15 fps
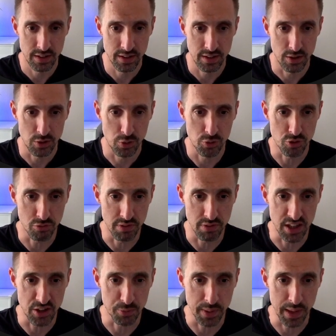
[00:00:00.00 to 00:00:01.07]
who should read
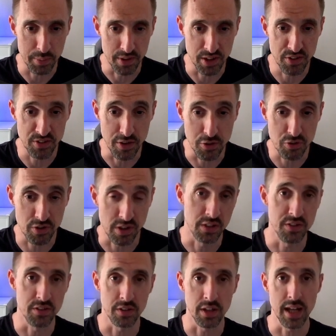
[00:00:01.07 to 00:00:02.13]
this paper. This is interesting because
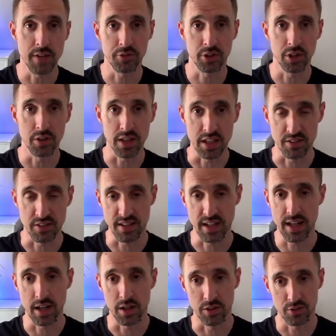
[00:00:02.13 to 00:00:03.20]
it's going to have to go to the
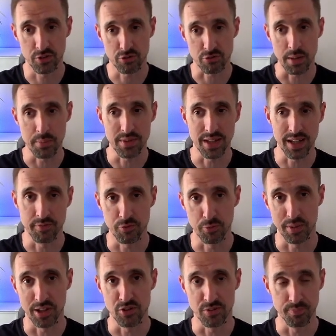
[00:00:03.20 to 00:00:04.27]
internet and scrape that
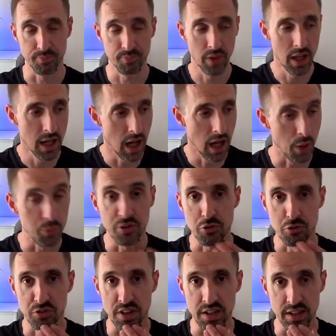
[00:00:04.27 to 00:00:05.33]
information. I was
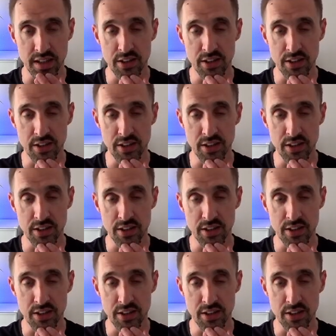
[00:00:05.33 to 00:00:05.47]
interested in this